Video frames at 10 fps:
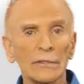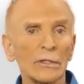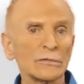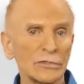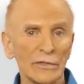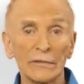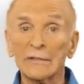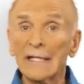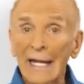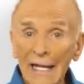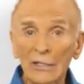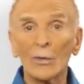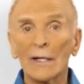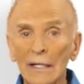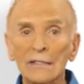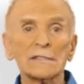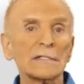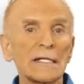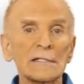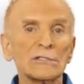unknowns around it. And quite
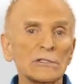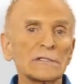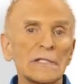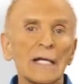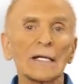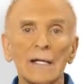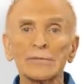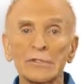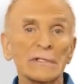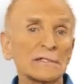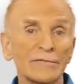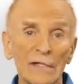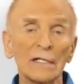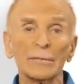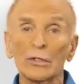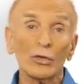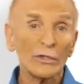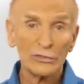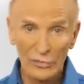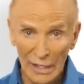honestly, it's just not an option that's available
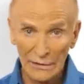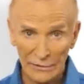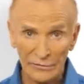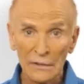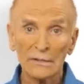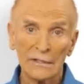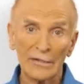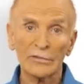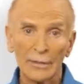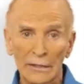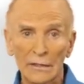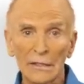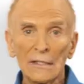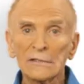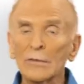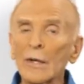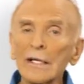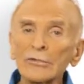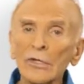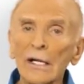or attractive to everybody. So why
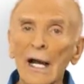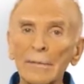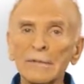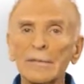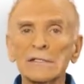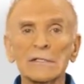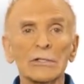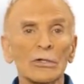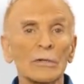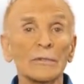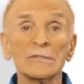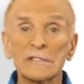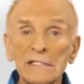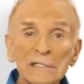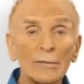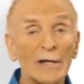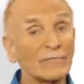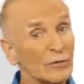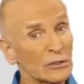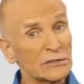not try optimizing your hormones this way
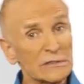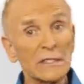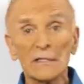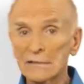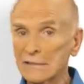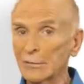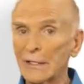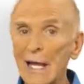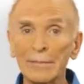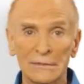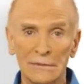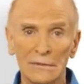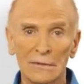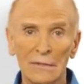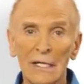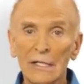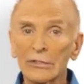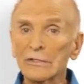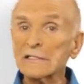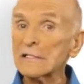first, see what happens?
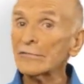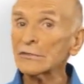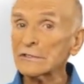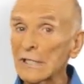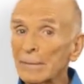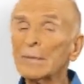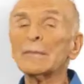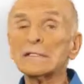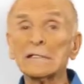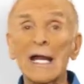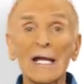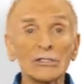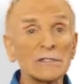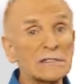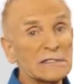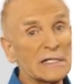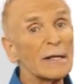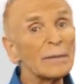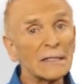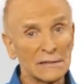There are several supplements that actually
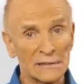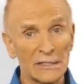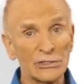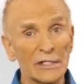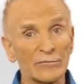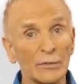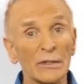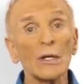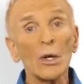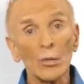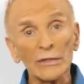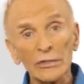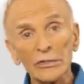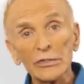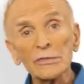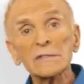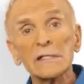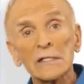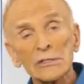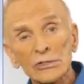stabilize IGF-1 when they're used
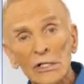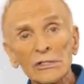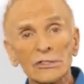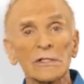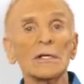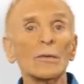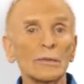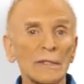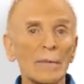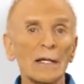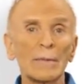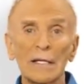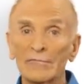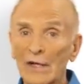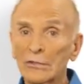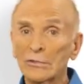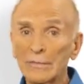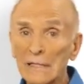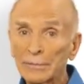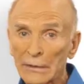in conjunction with the Metabolic Factor
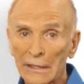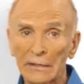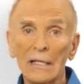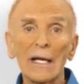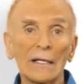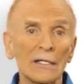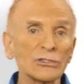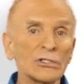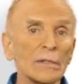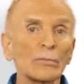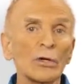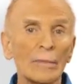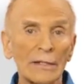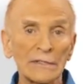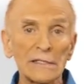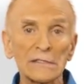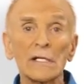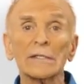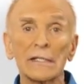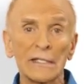meal plan. And I'll share more about these
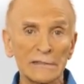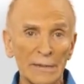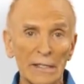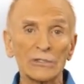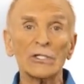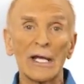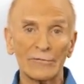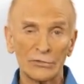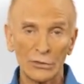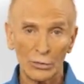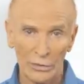on the next page after you